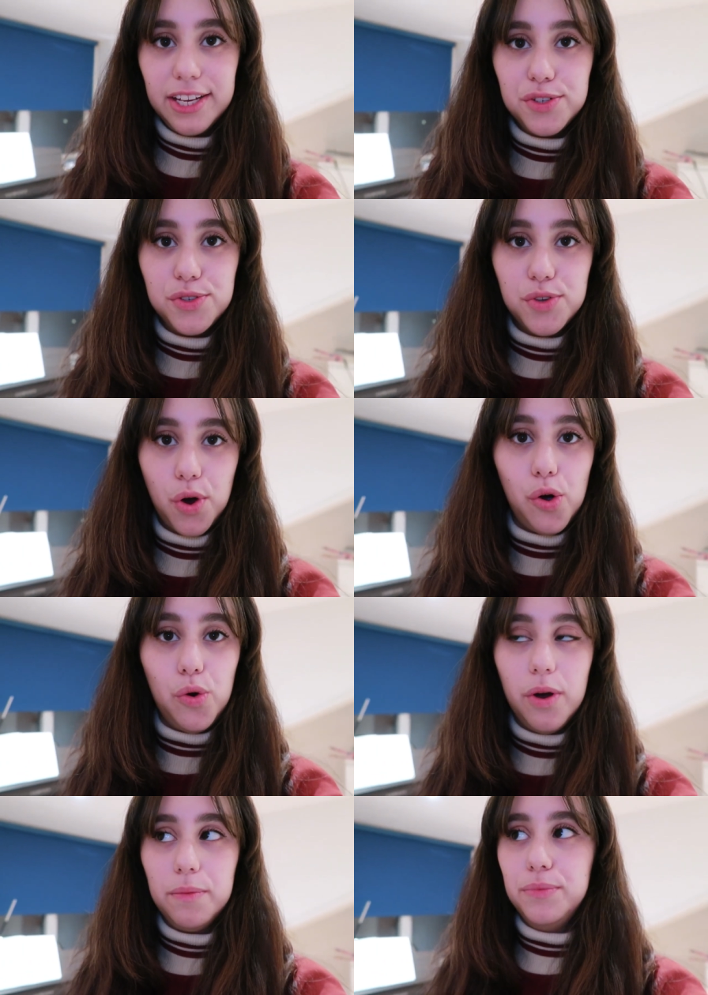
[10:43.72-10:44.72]
is
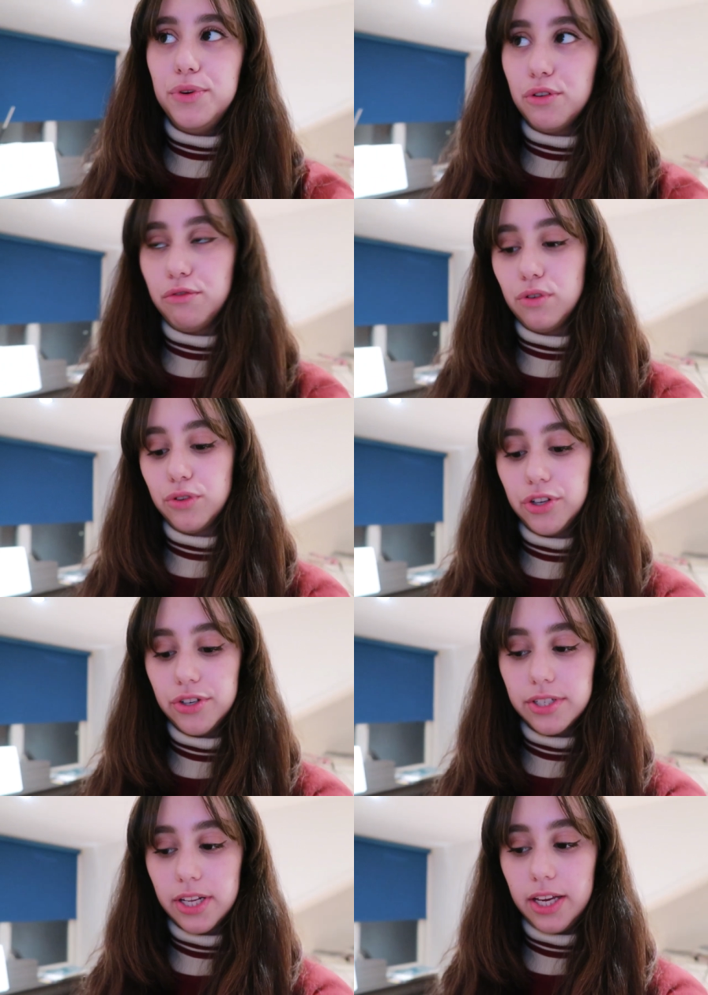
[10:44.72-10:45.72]
so beautiful.
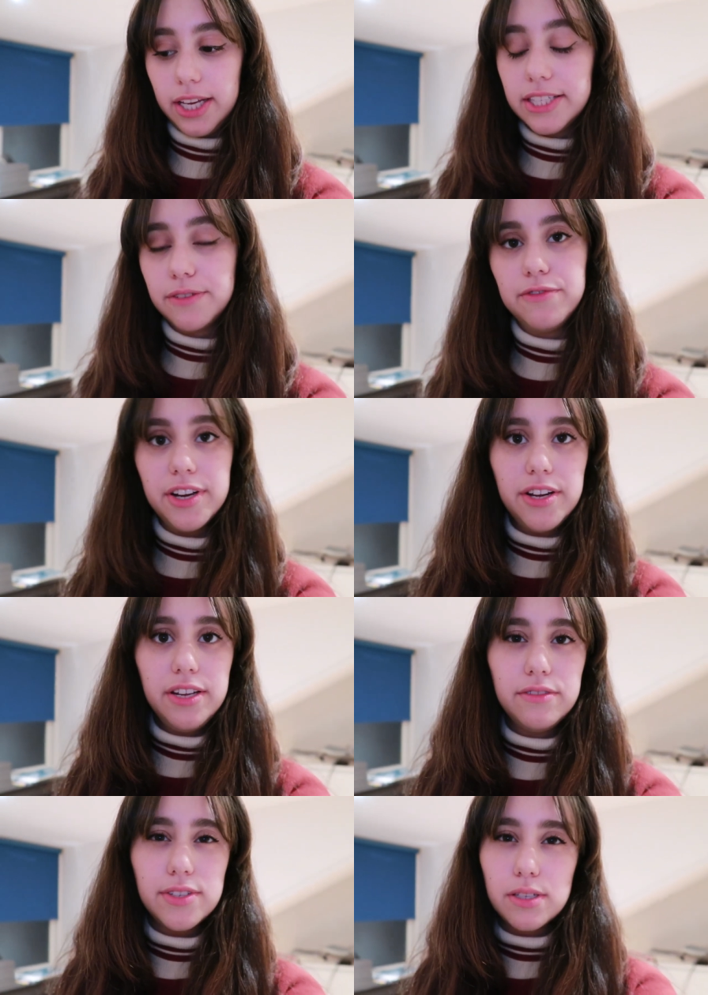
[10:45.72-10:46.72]
There's like, it's a
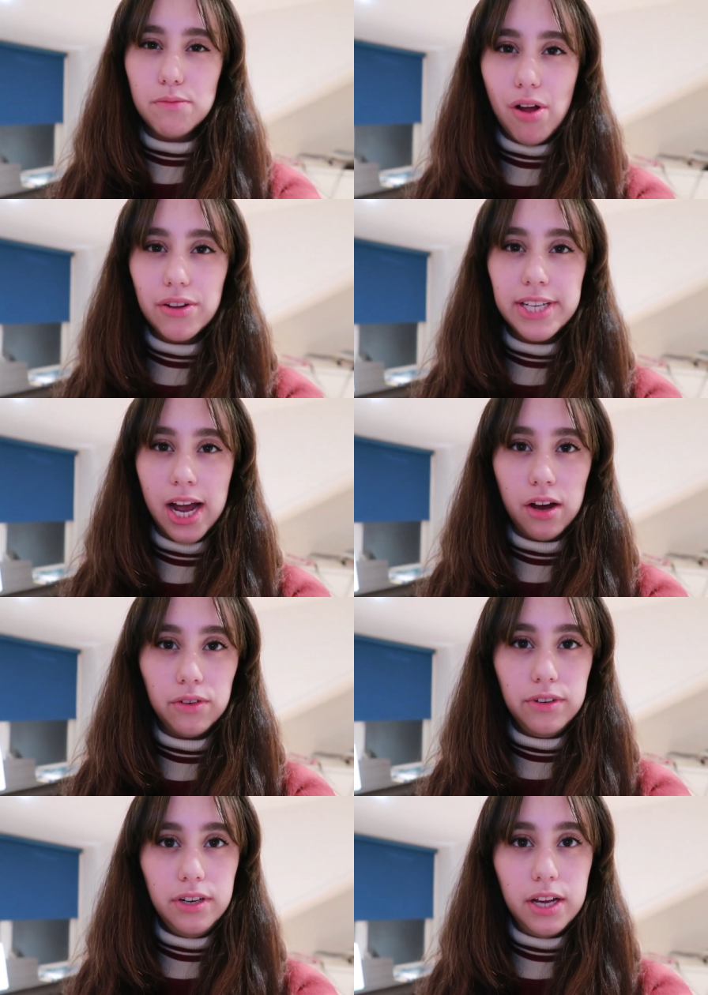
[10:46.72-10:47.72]
very small
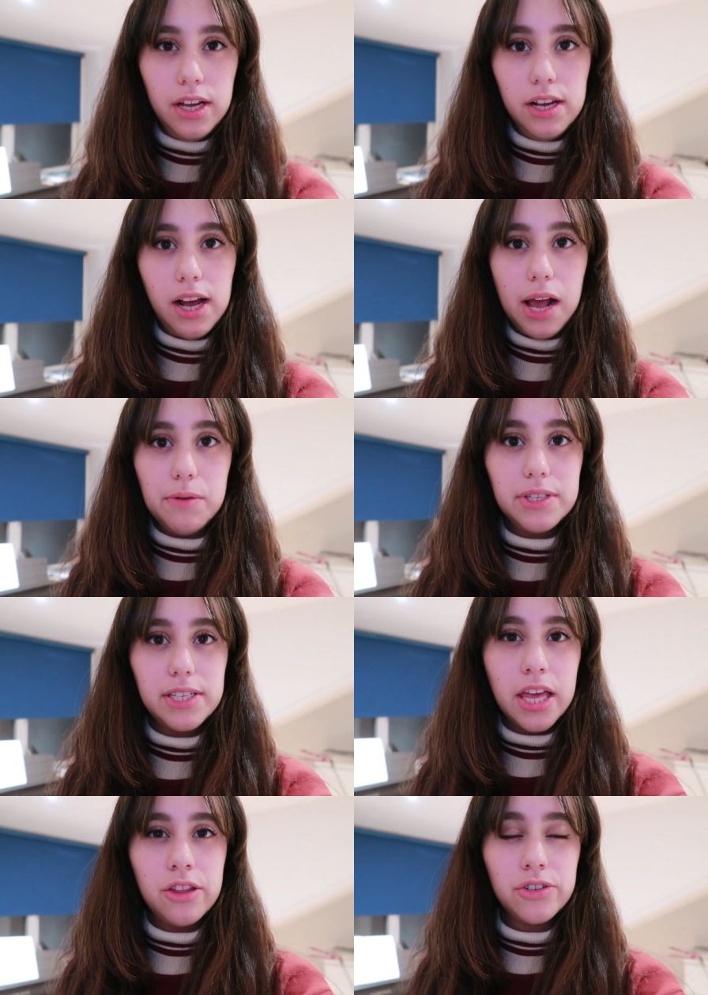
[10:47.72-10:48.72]
town. I would
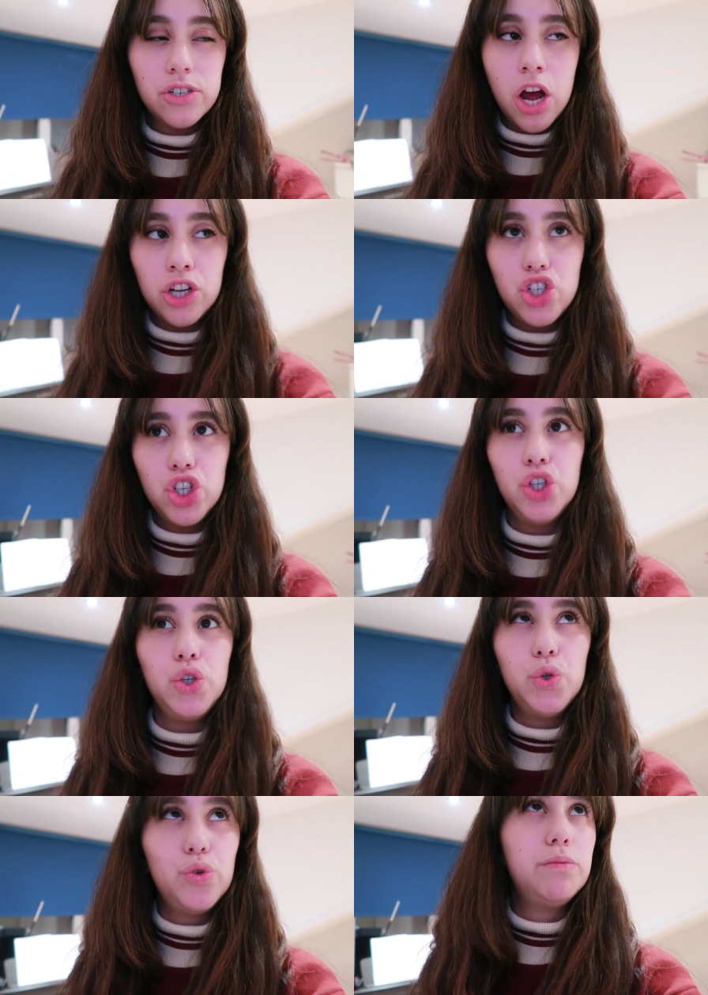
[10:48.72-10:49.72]
say there's not
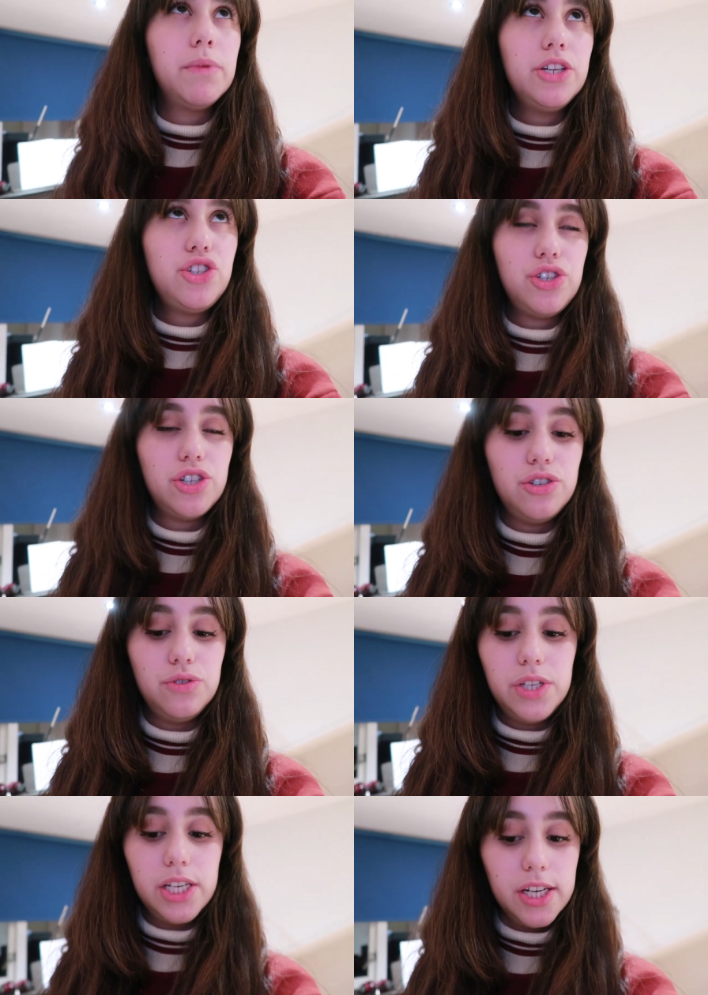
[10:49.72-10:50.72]
too much to
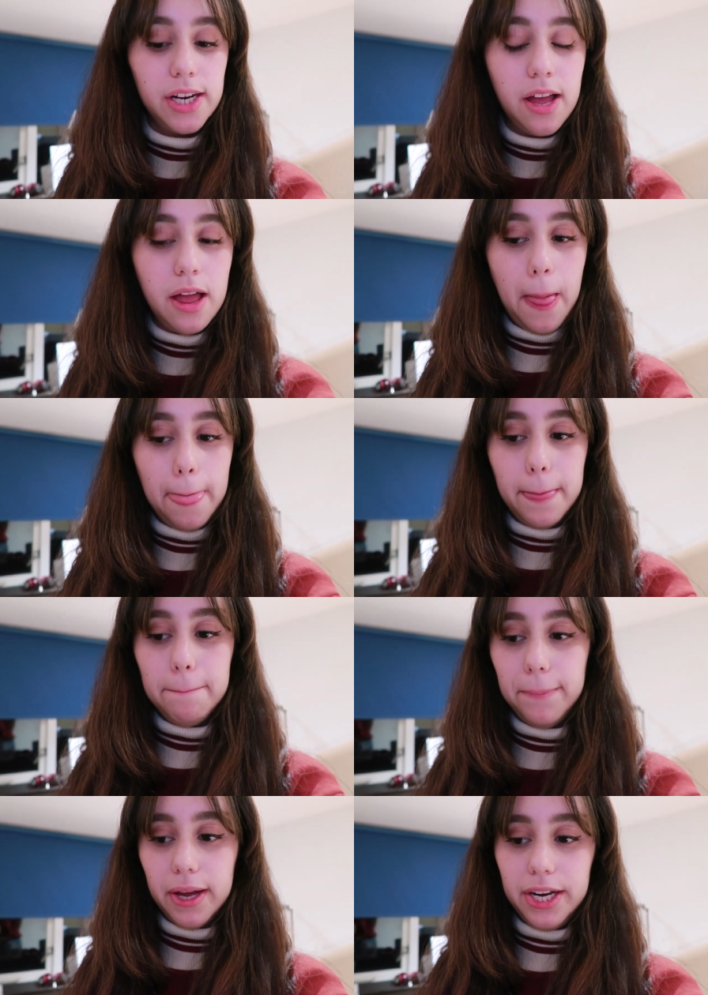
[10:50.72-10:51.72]
do here,
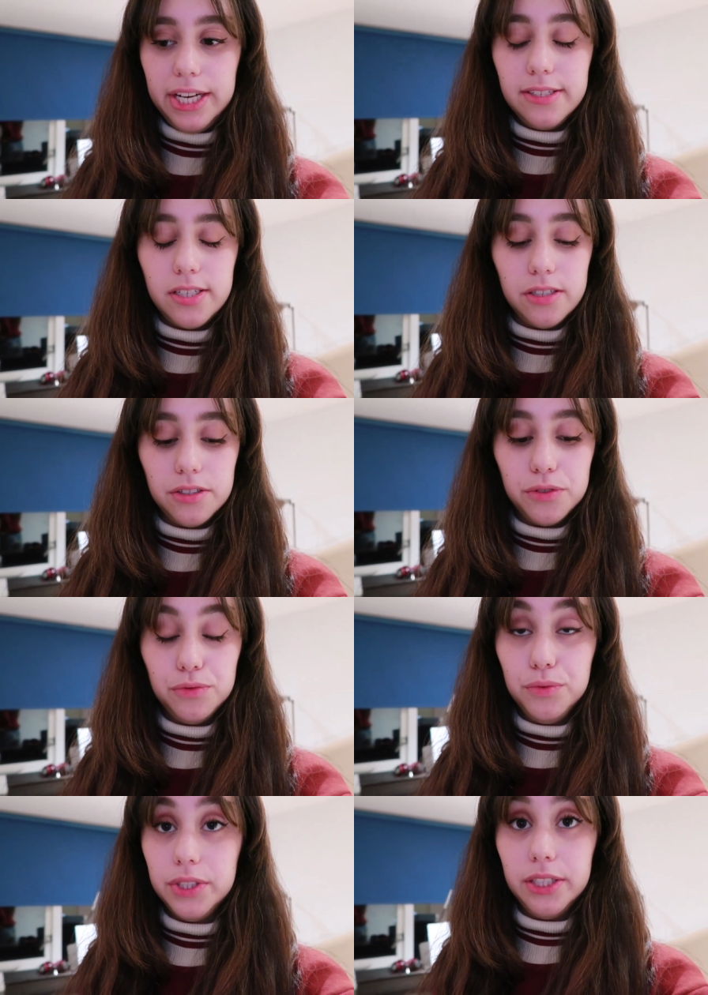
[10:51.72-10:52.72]
but it's still
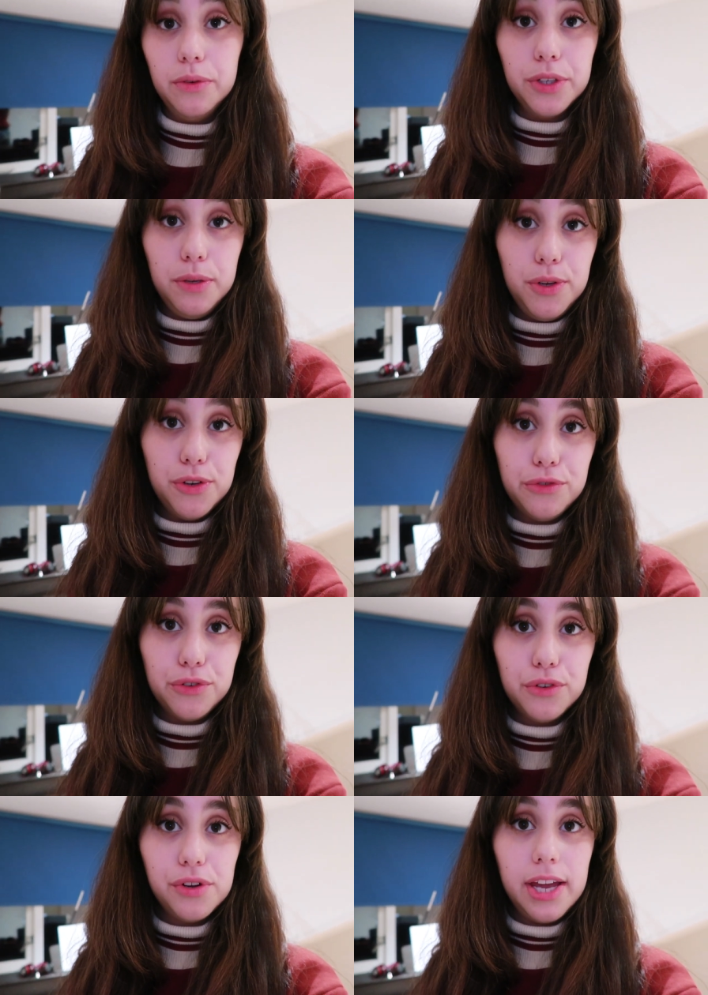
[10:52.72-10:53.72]
really, really
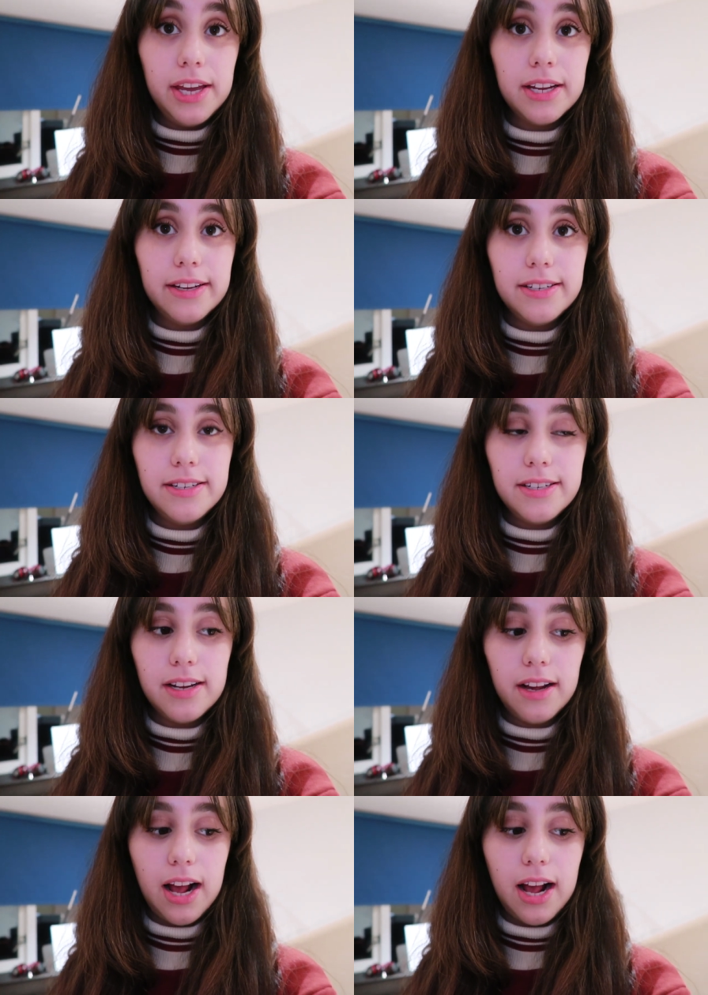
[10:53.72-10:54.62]
beautiful. And